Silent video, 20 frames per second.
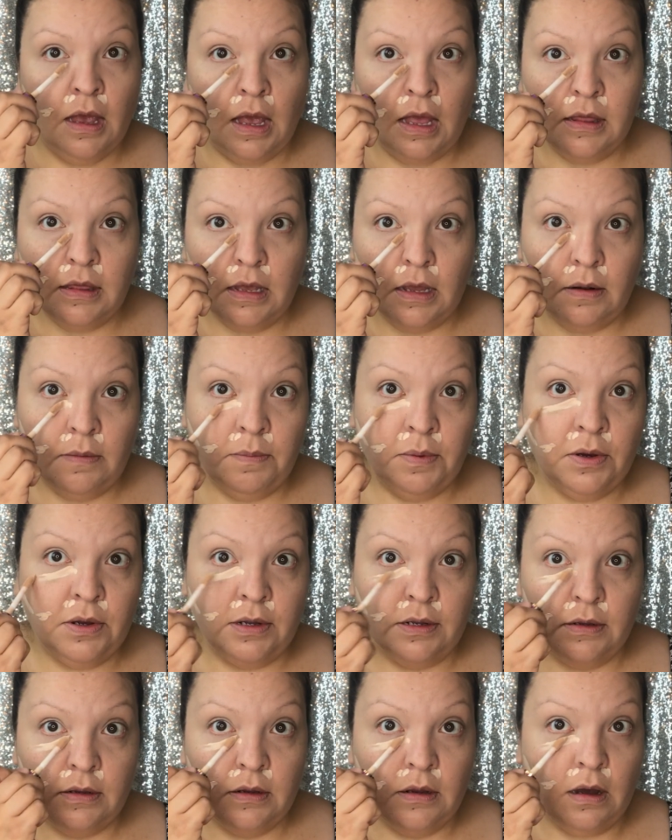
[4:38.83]
And then
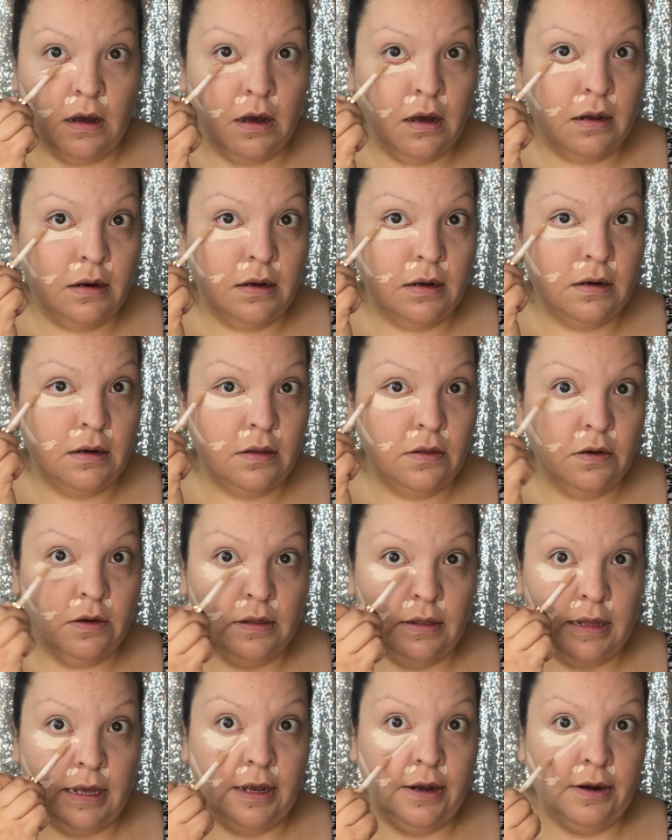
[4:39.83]
put on another
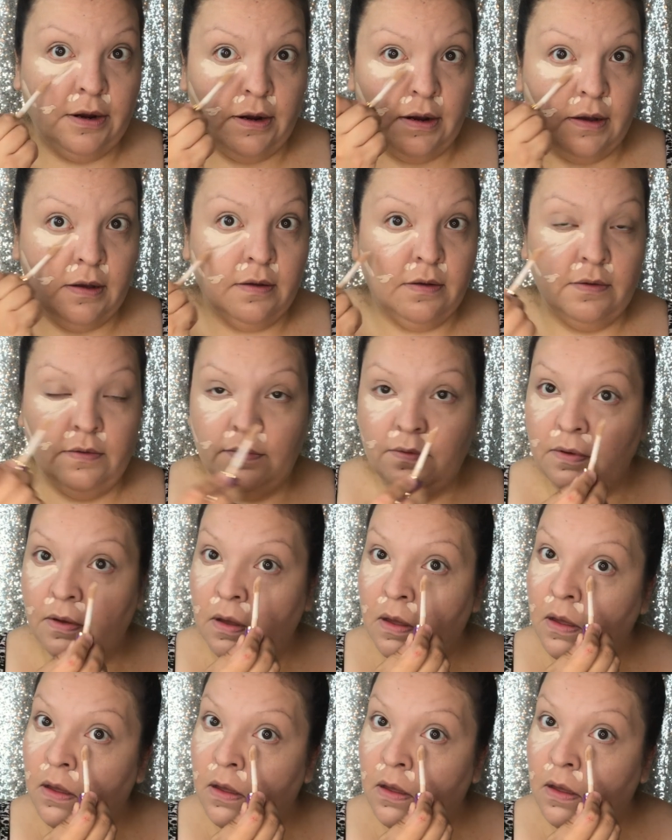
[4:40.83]
layer of